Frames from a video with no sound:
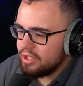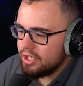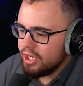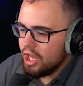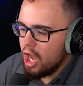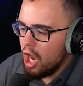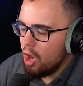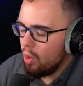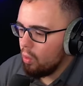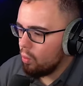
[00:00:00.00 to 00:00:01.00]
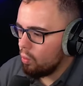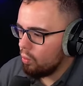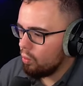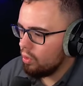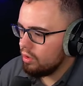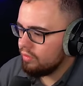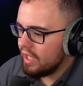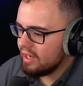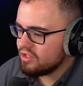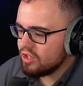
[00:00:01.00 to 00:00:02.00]
Yo.
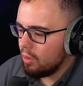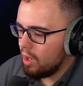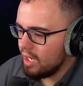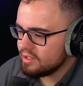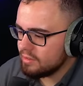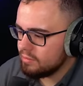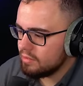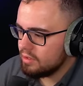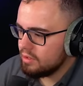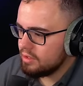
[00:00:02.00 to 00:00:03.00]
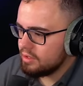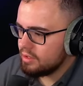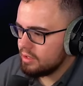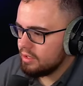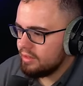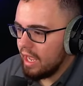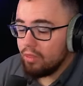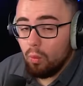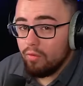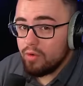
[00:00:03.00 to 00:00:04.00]
That is so awesome. Now,
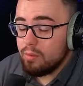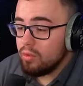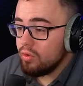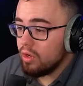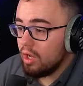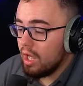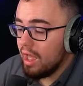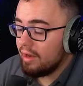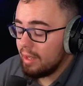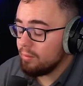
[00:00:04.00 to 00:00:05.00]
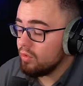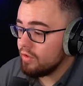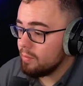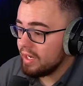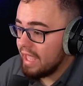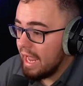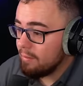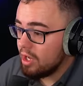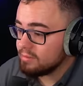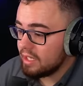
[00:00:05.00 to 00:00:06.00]
the Wolverine, mo uh, not movie, but
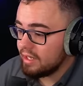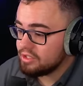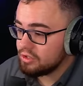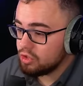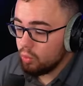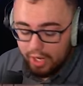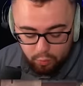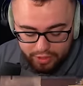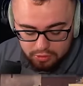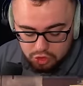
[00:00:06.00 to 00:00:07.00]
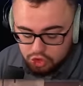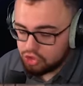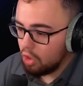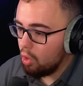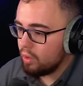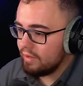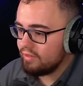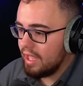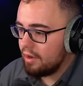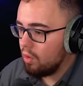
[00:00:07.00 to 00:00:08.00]
game comes out next year, too. And we are so
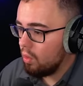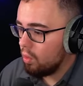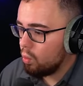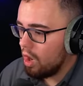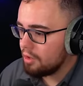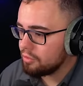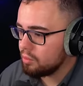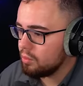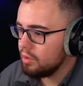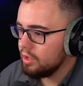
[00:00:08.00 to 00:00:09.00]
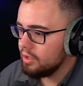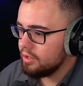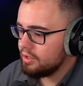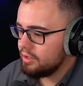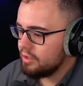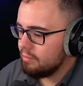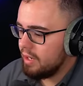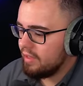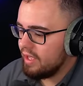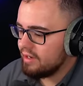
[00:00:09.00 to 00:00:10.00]
giving that a whole walkthrough.
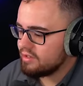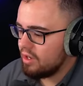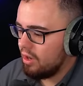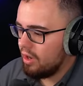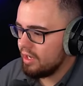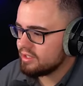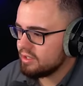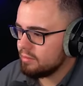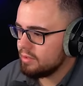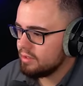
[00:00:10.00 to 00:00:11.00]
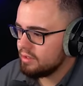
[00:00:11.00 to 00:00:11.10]
Man, that is awesome.